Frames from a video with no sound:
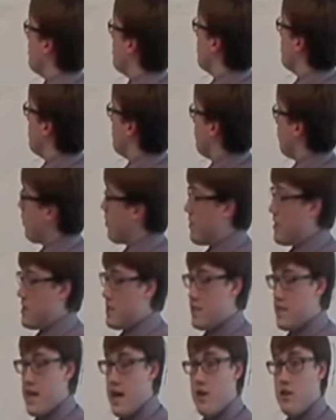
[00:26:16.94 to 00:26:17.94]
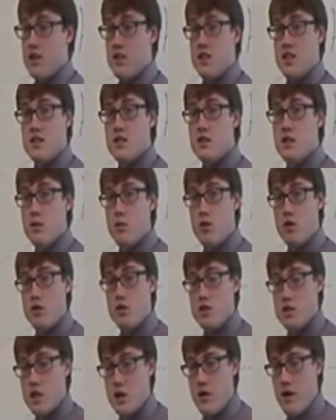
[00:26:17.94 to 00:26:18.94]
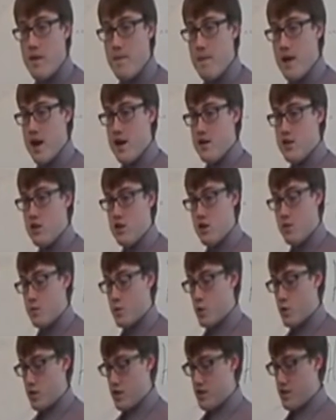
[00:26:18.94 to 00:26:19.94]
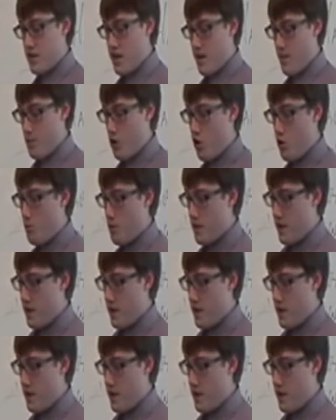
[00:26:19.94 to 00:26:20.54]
Normans down in Sicily were also on bad terms with the same pope,